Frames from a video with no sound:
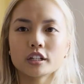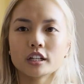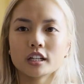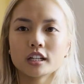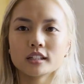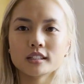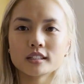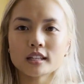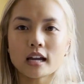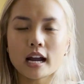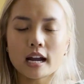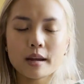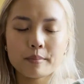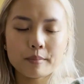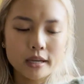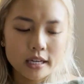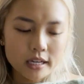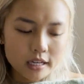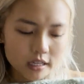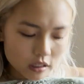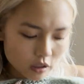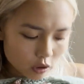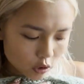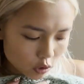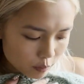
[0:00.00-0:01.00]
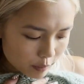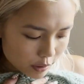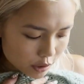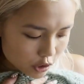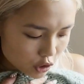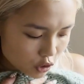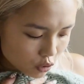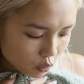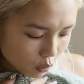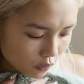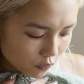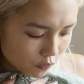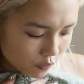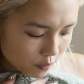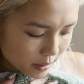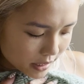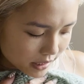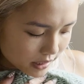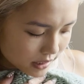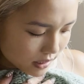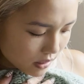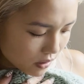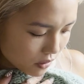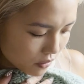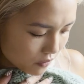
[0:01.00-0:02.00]
because I made it a little bit short for
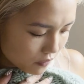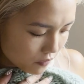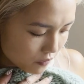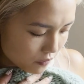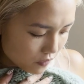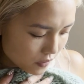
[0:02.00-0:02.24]
myself,